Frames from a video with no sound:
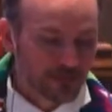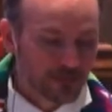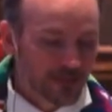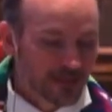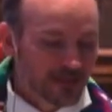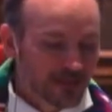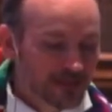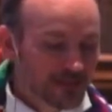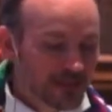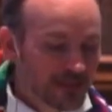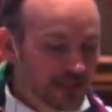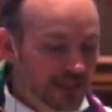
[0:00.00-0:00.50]

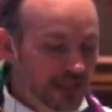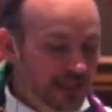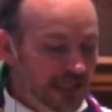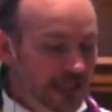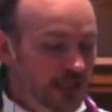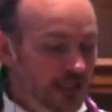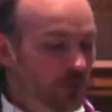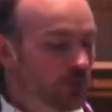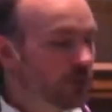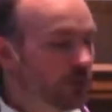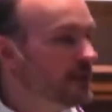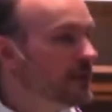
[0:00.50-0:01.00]
the
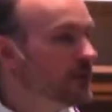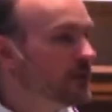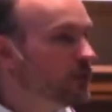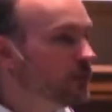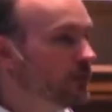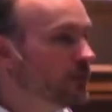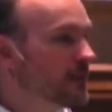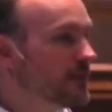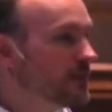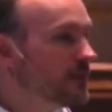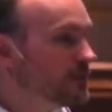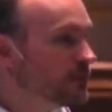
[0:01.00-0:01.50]
equally
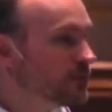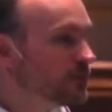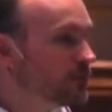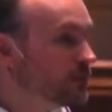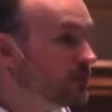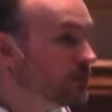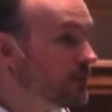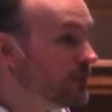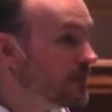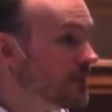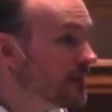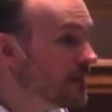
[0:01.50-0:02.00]
real
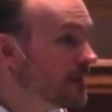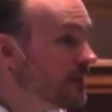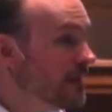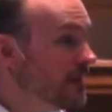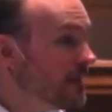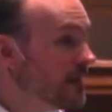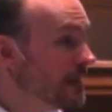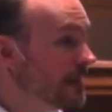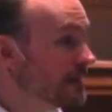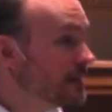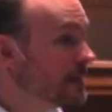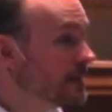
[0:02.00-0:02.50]
truth
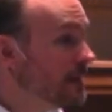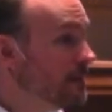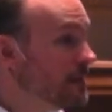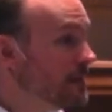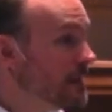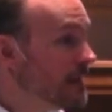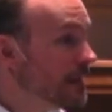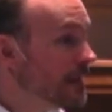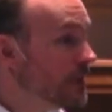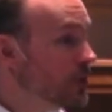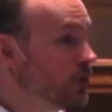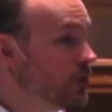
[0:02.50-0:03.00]
that
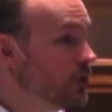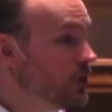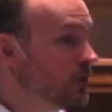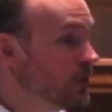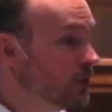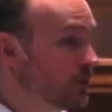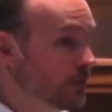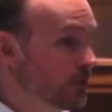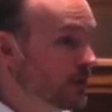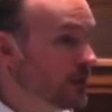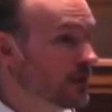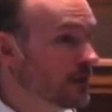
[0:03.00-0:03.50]
something
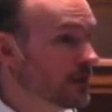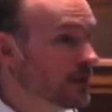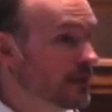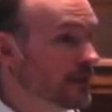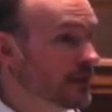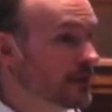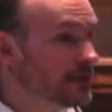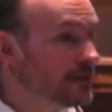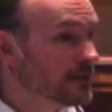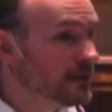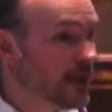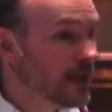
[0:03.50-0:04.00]
new
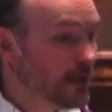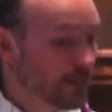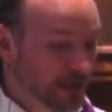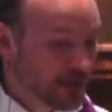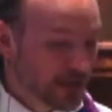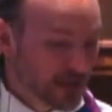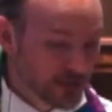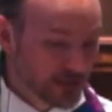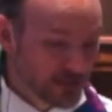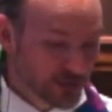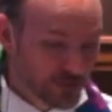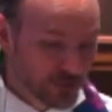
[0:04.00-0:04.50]
is coming
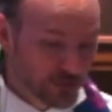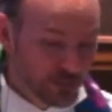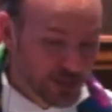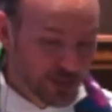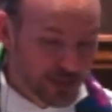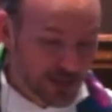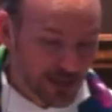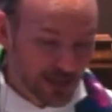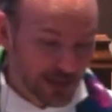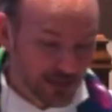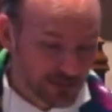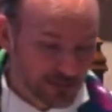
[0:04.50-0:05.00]
into
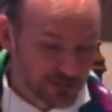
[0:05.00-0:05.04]
being.